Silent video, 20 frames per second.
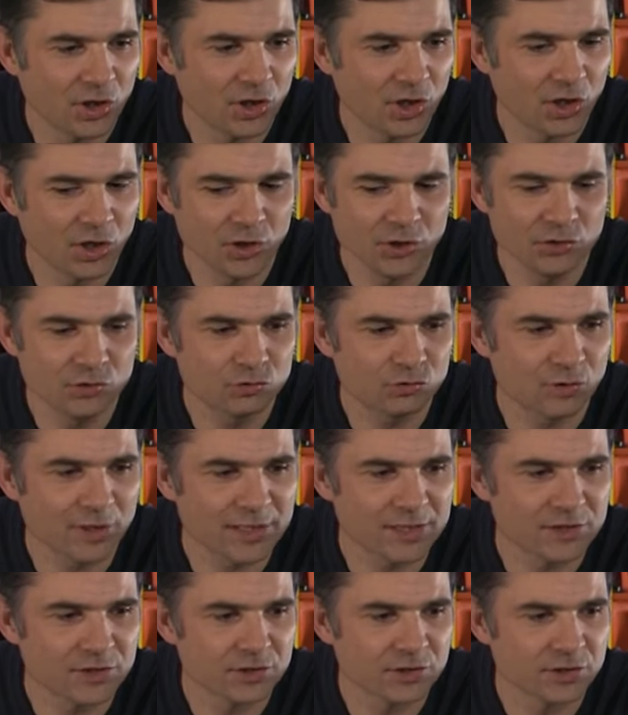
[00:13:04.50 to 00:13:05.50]
Oh,
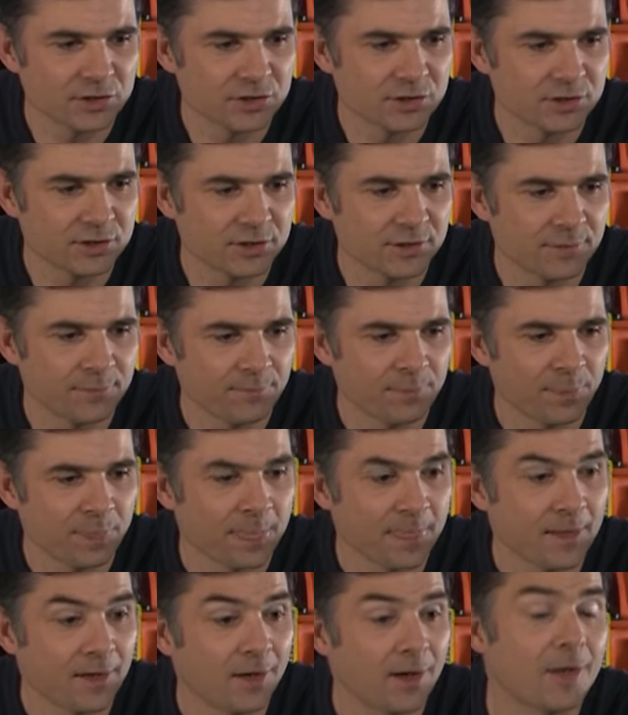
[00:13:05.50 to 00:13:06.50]
great.
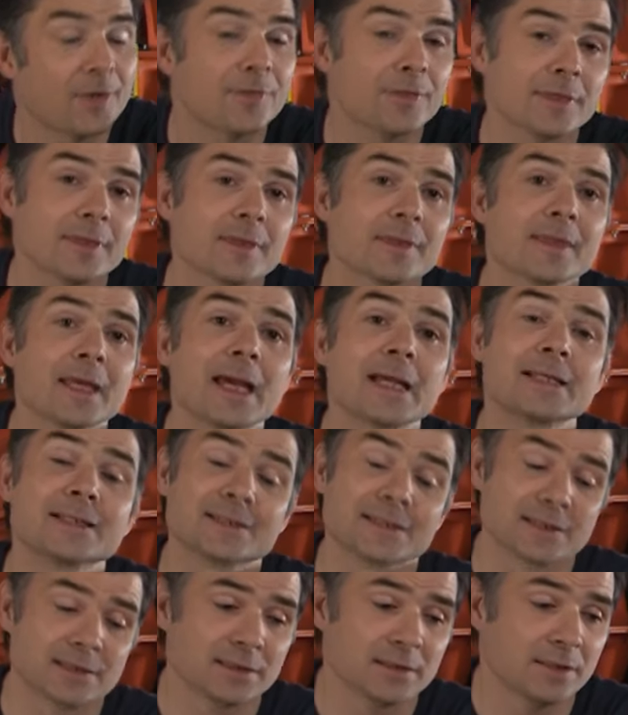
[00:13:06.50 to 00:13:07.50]

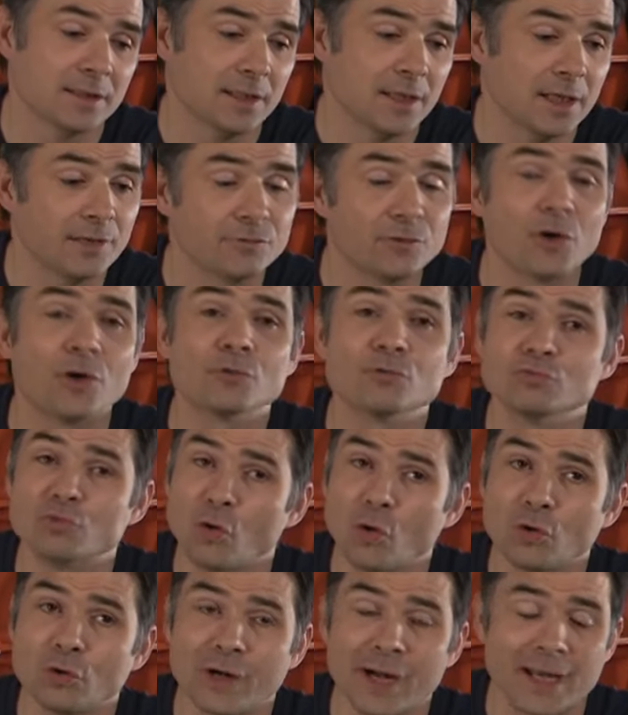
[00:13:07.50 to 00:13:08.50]
Thanks, I've got
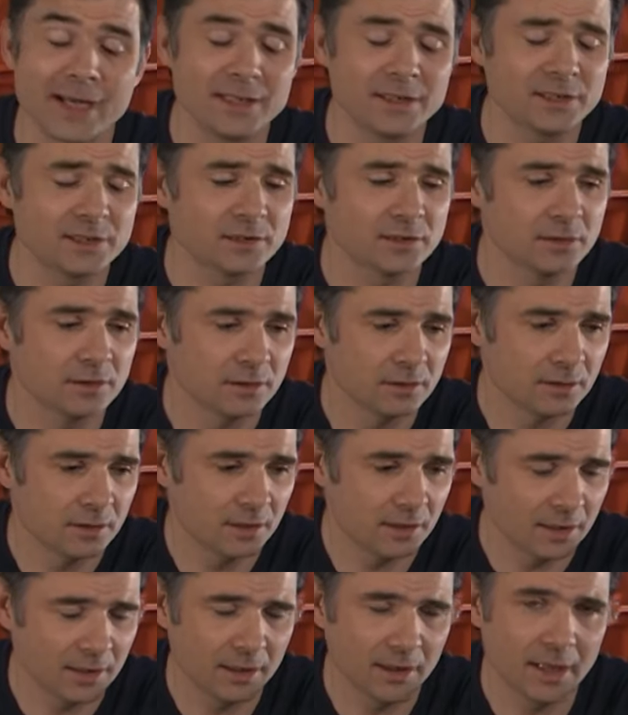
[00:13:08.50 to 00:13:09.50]
raw eggs,
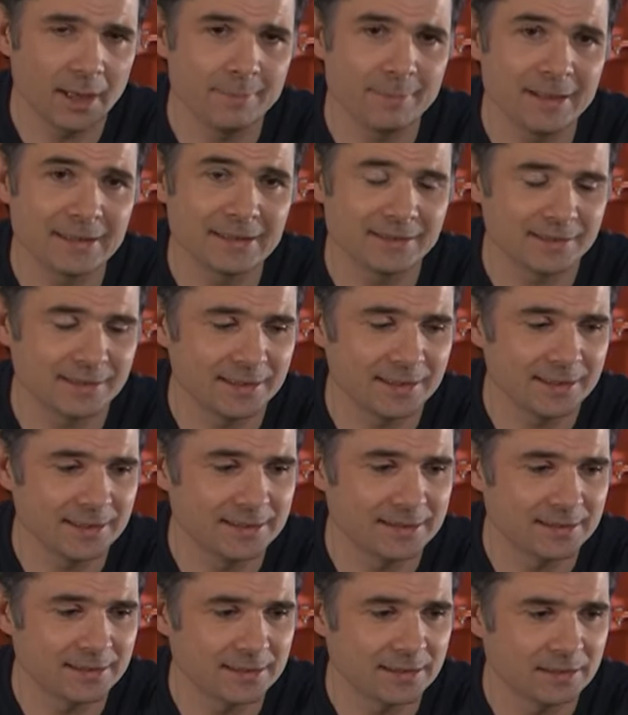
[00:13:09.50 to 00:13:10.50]
immensely
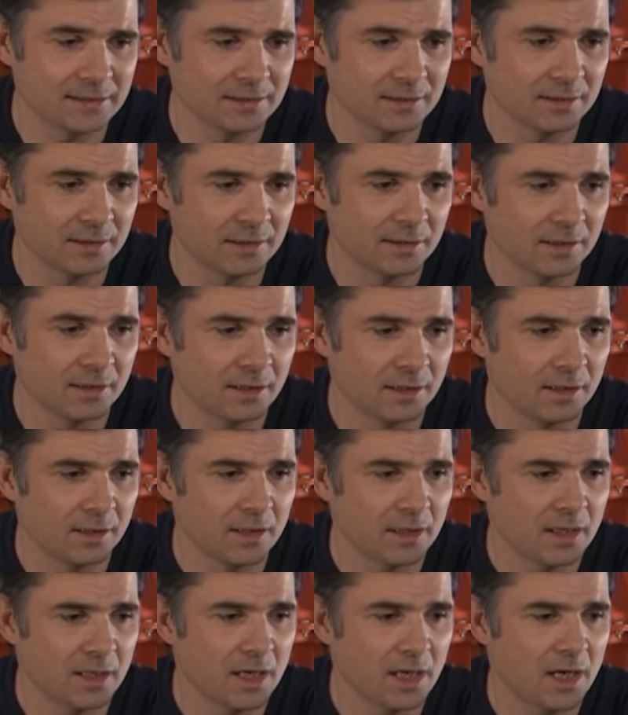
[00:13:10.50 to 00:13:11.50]
easy.
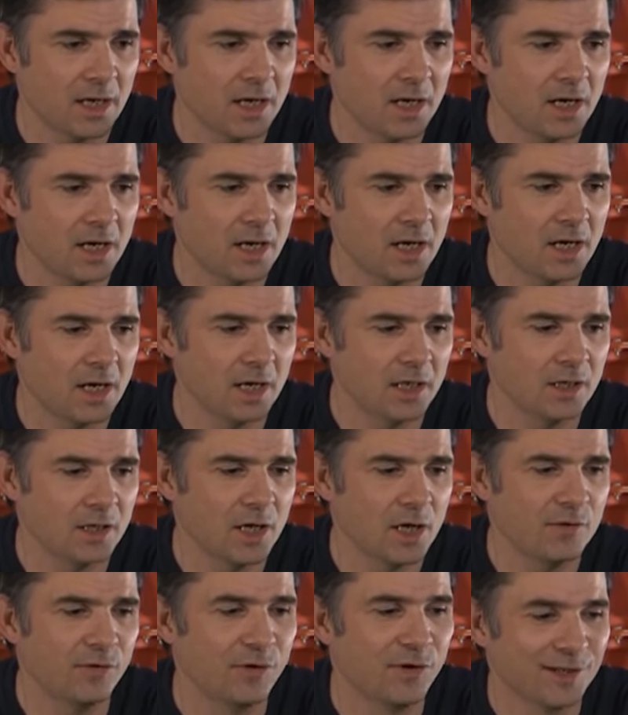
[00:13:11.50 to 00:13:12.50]
A
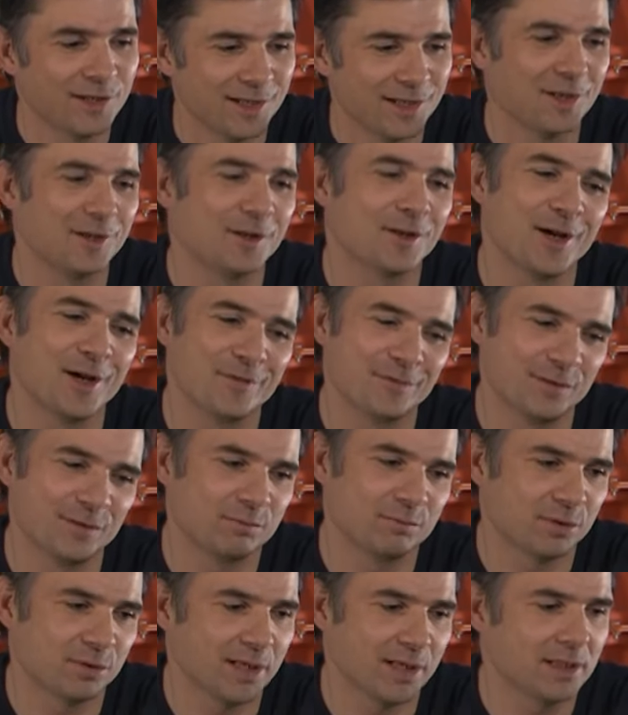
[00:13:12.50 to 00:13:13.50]
loaf of
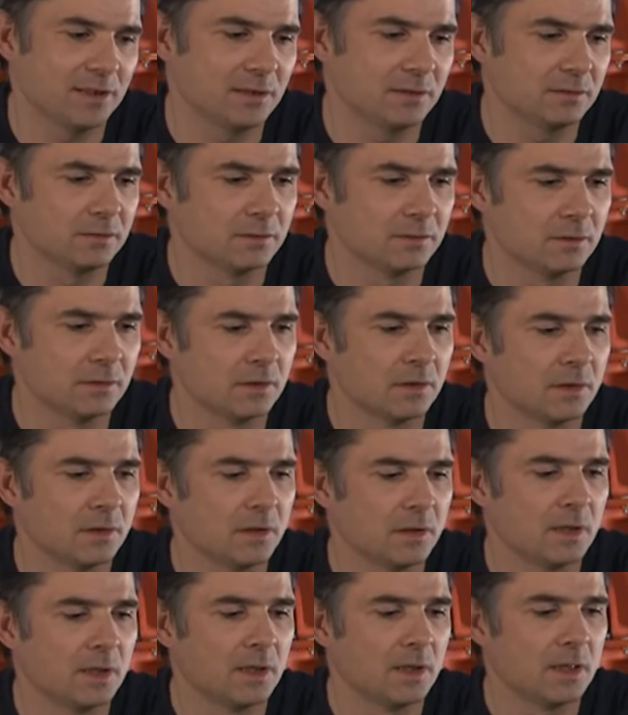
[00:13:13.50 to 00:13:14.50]
bread,
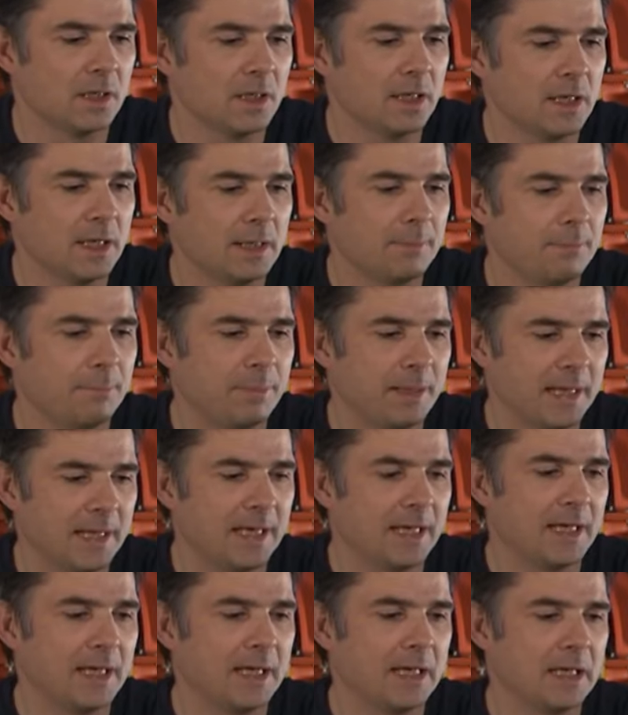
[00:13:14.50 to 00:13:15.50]
a
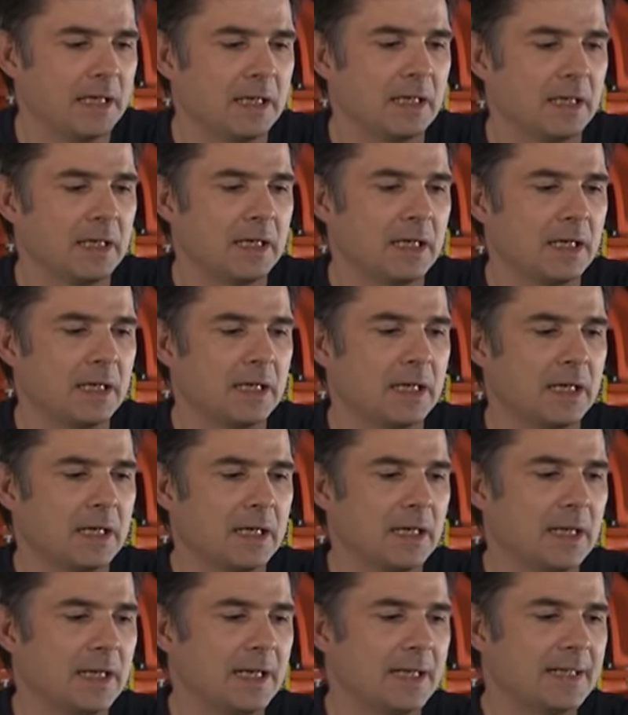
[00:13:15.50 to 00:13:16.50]
pear,
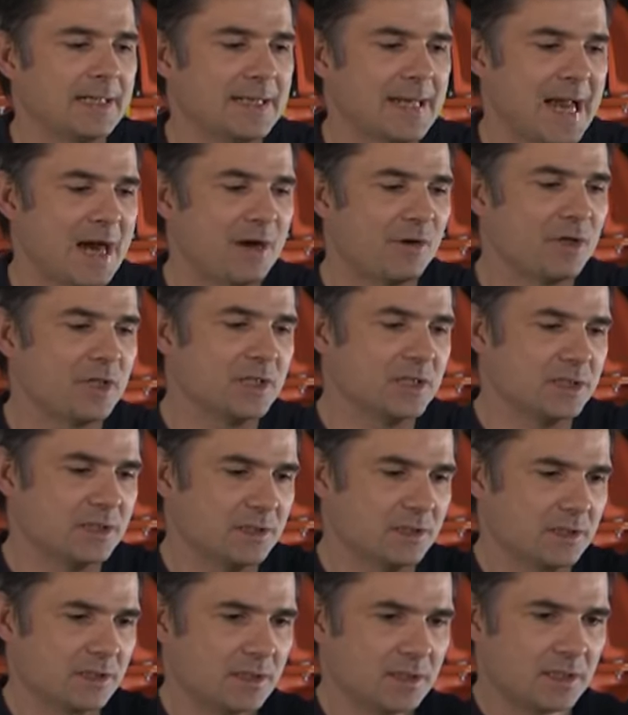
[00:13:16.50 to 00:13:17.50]
a carrot,
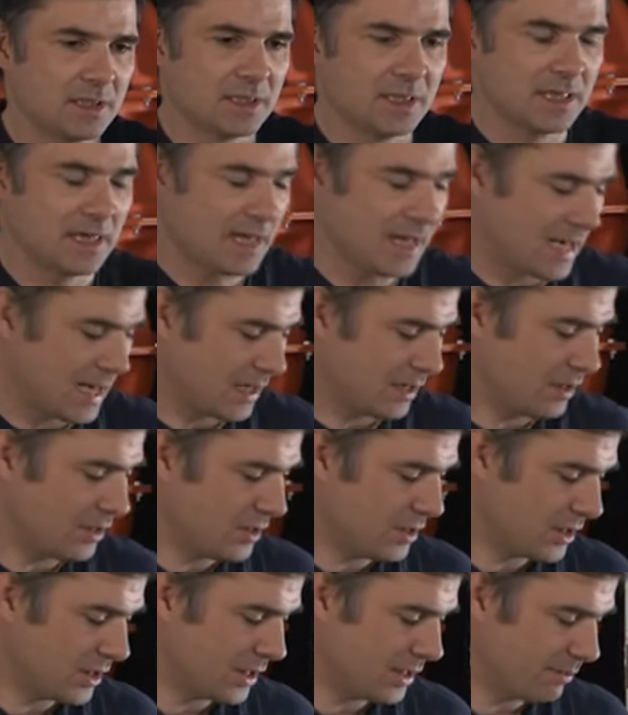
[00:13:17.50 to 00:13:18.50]
and
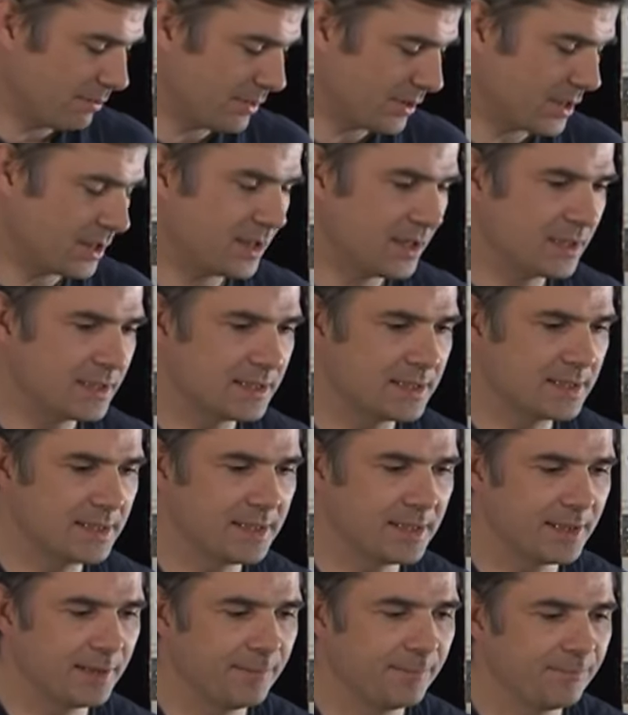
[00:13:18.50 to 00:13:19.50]
lurking behind here,